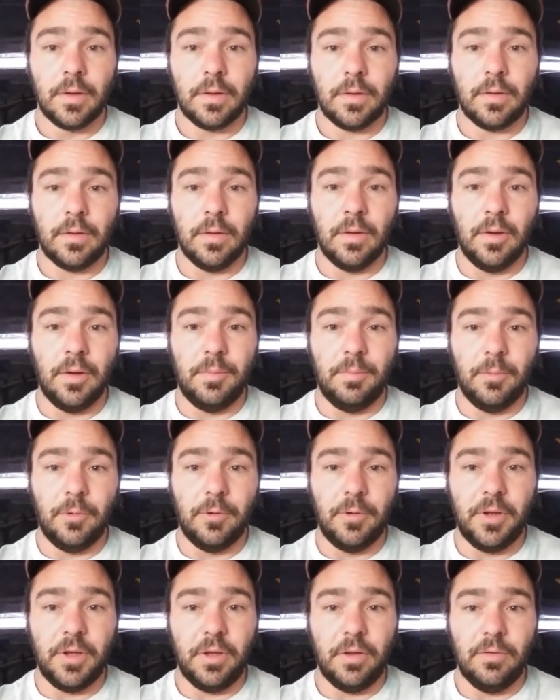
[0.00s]
Good
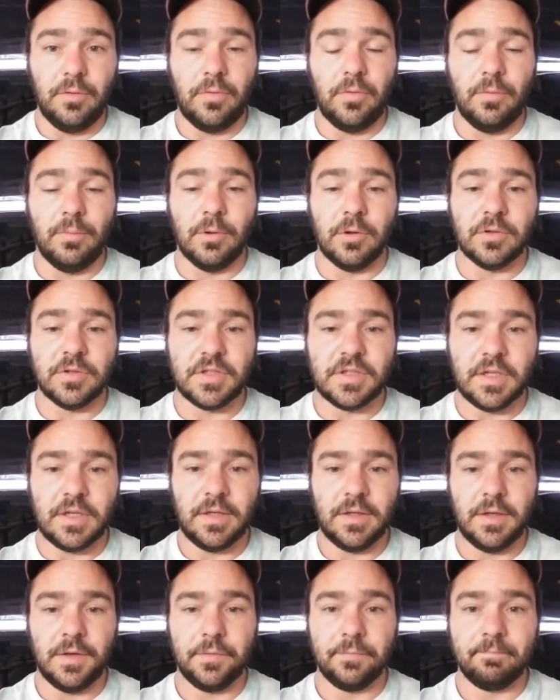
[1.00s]
morning, YouTubers.
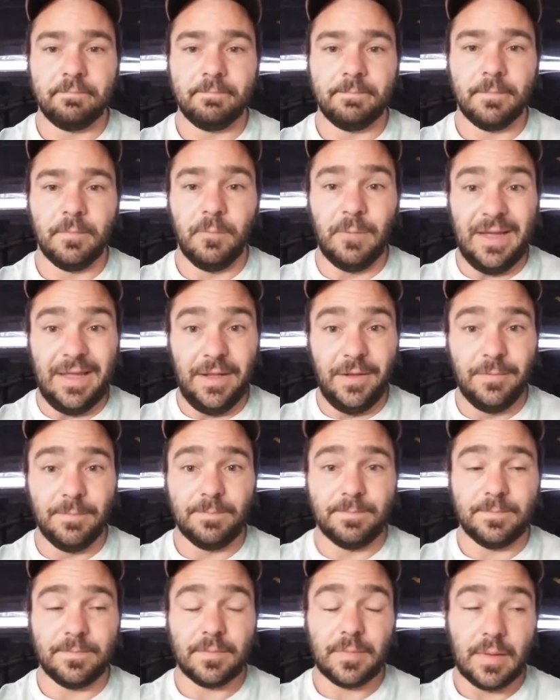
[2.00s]
Well,
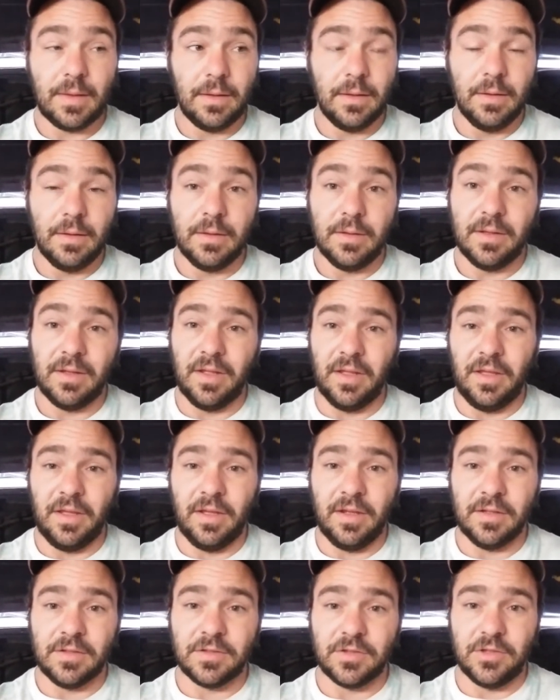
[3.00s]

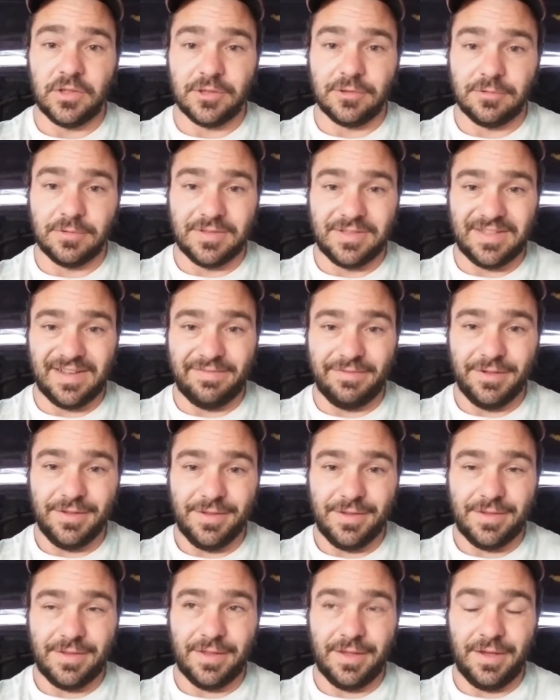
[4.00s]
it's June
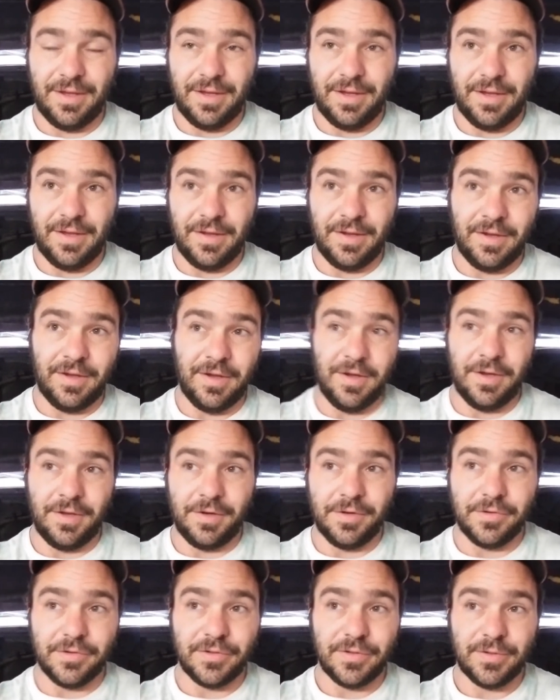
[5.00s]
7th
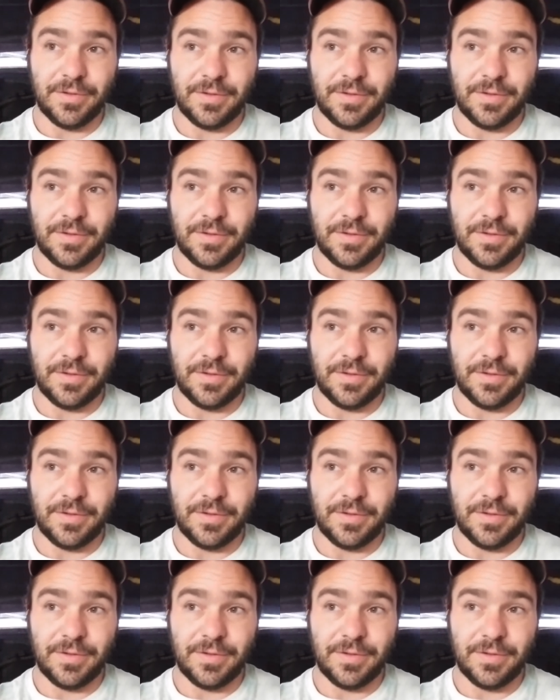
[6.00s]
and